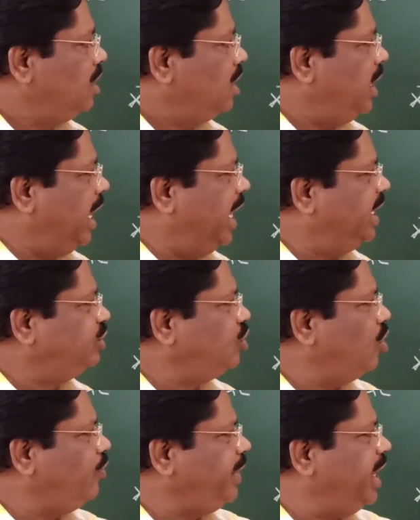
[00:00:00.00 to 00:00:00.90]

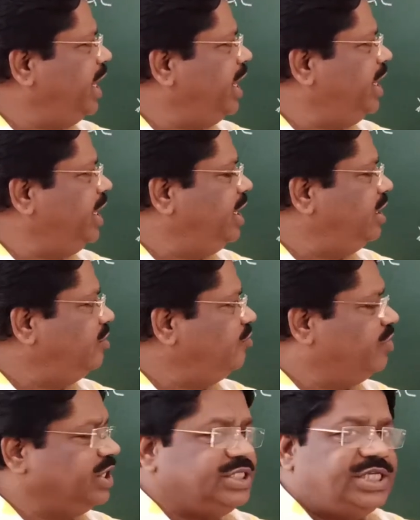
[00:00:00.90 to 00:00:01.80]
Length of AD,
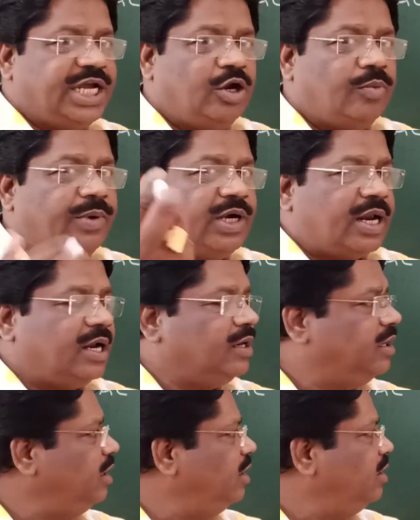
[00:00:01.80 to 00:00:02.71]
one side of a
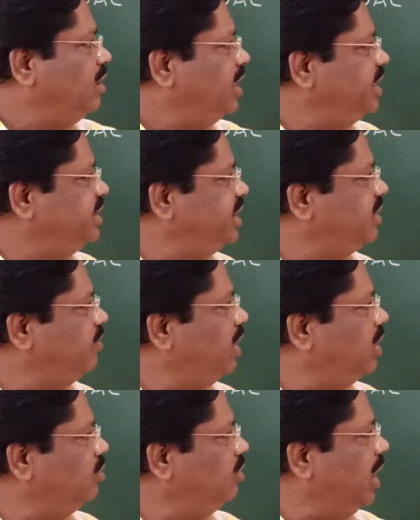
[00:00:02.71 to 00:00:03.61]
triangle, is
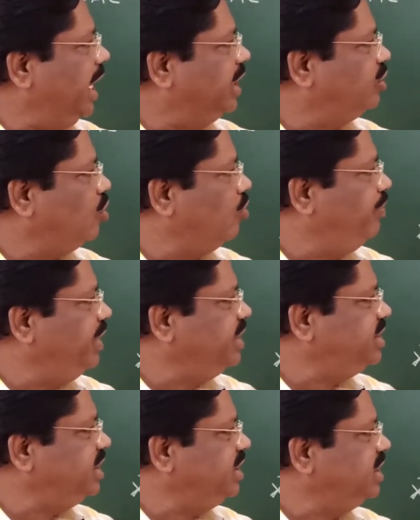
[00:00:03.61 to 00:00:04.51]
equal to length of
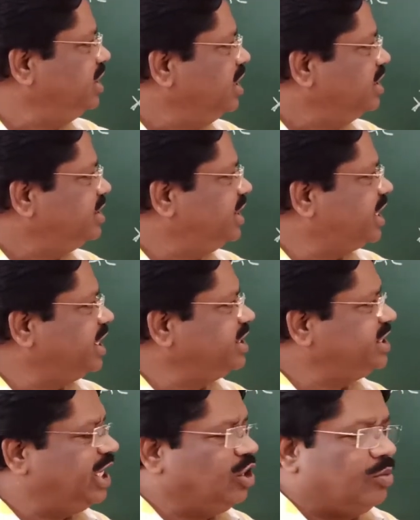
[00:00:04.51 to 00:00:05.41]
BC, second
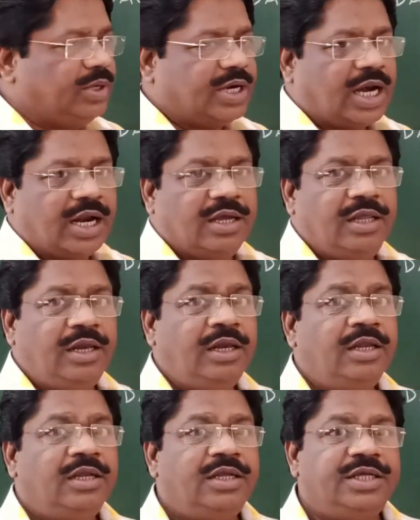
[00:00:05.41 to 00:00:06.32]
side of a triangle
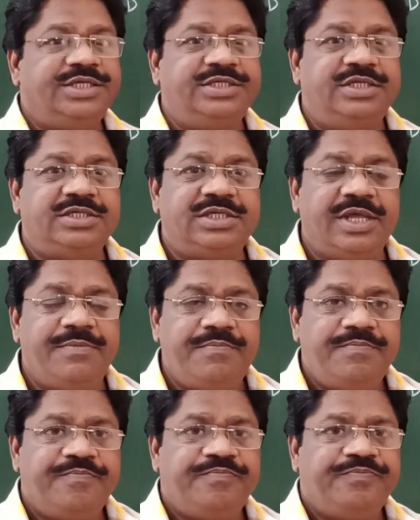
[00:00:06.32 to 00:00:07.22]
is the same.
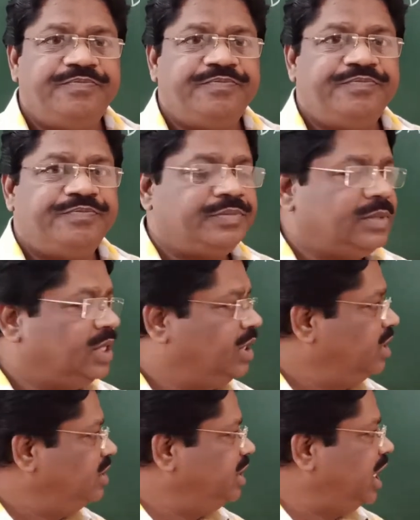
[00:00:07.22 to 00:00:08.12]

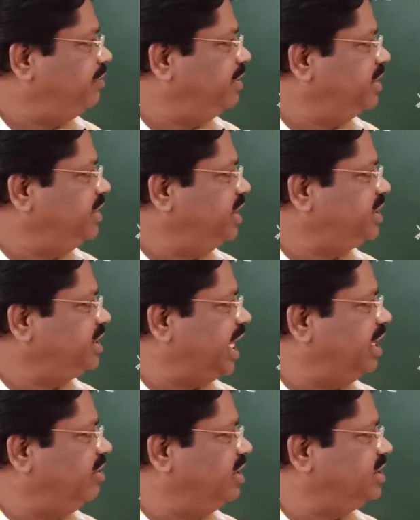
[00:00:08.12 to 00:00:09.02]
That means this
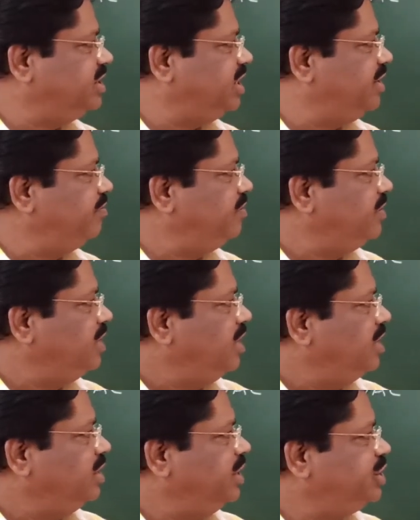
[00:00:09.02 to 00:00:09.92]
side is same,
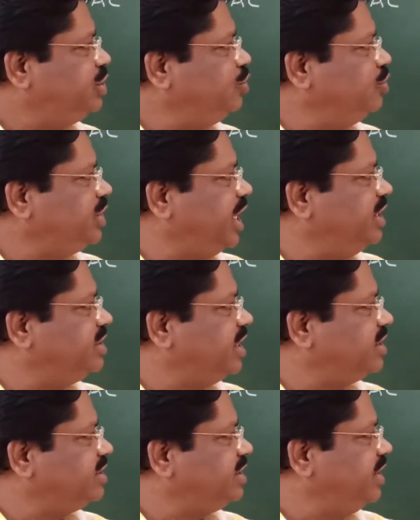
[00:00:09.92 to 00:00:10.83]
these two sides
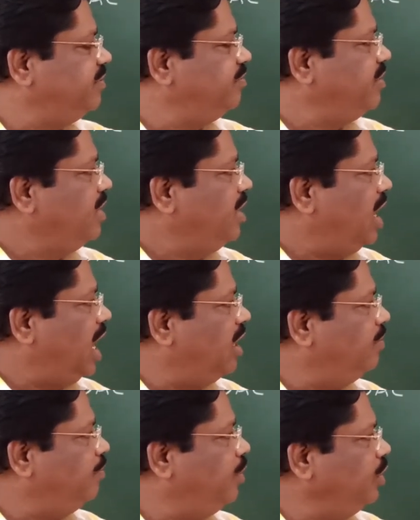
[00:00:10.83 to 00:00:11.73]
are same,
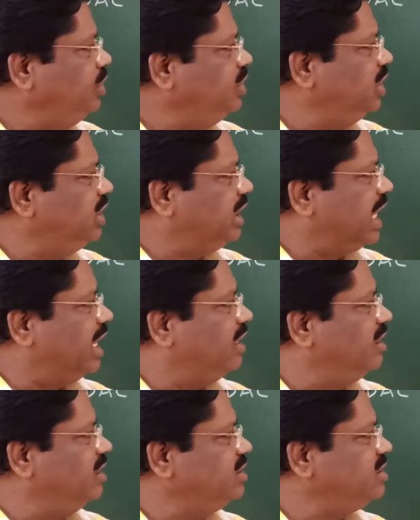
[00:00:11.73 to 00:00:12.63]
and both the
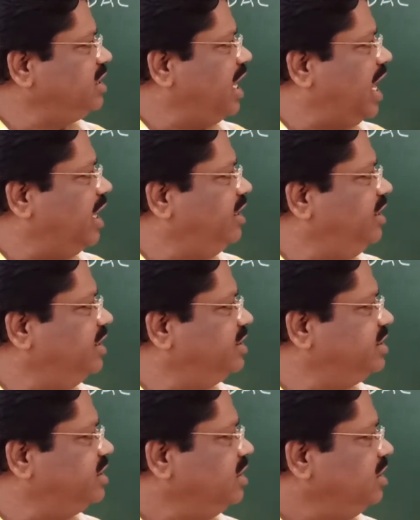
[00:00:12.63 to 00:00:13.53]
triangles at
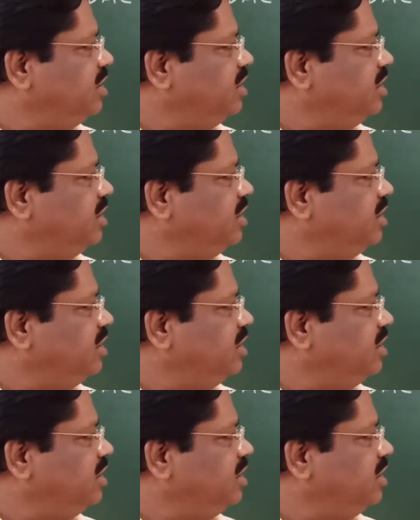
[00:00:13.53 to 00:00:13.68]
this,